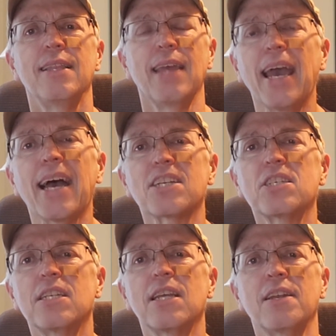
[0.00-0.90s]
they
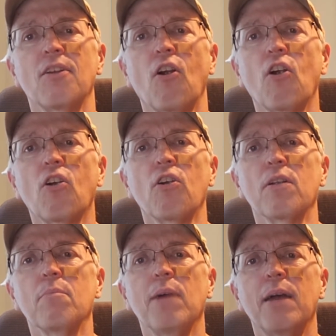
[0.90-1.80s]
actually didn't
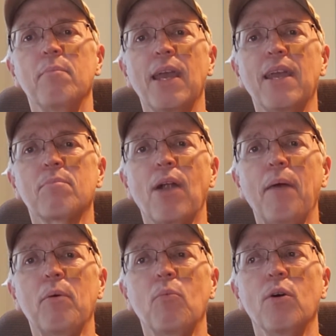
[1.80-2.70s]
hurt. My main
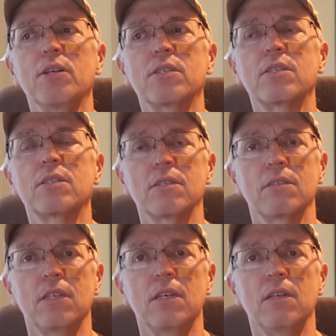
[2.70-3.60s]
problem was
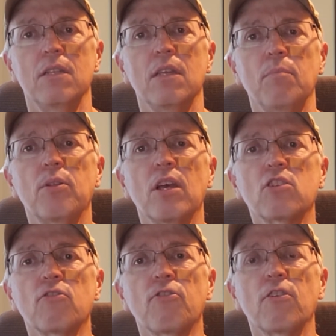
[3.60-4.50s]
the
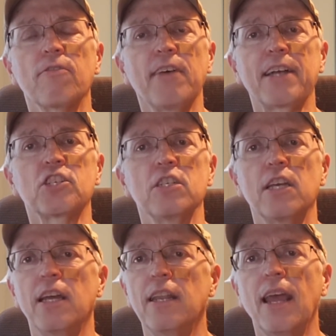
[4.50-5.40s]
potential for infection,
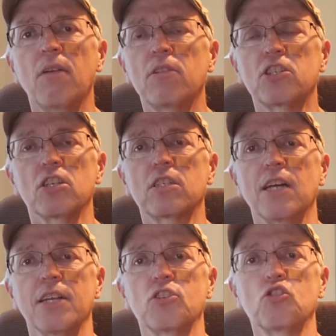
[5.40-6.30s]
and they just
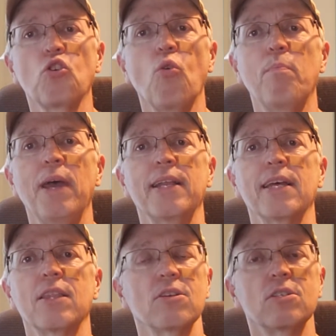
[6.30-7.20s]
got so big
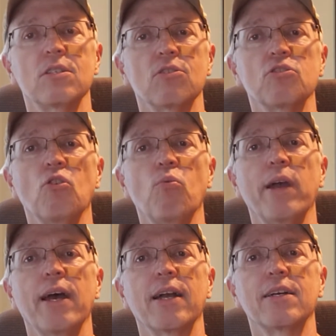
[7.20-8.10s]
that there's no
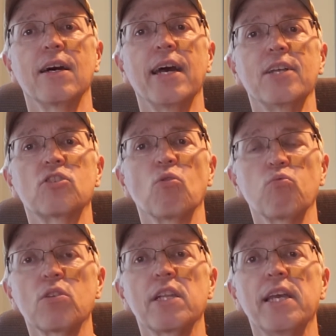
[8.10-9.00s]
way I could hike. So
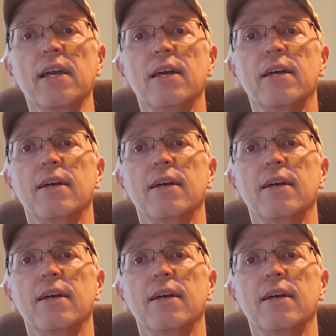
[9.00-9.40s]
really,